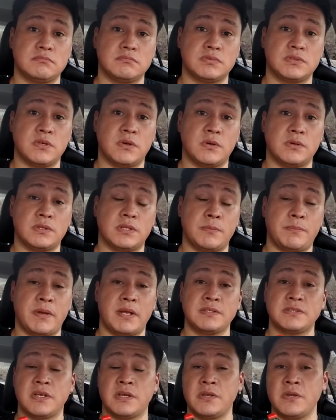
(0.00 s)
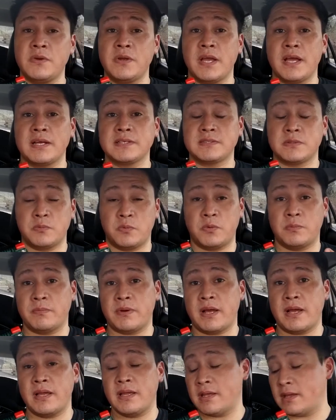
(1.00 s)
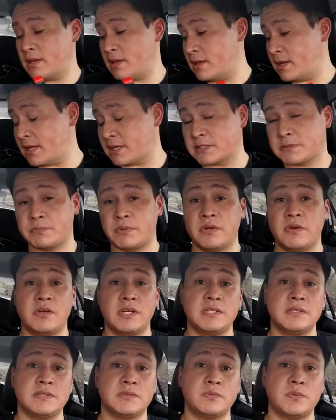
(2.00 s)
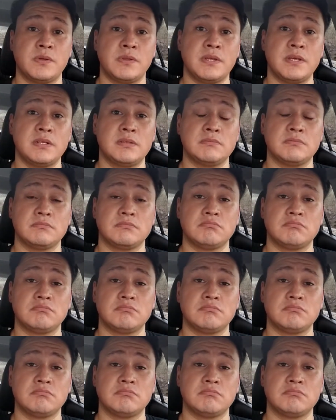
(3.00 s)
So it depends on you guys and with my experience with it.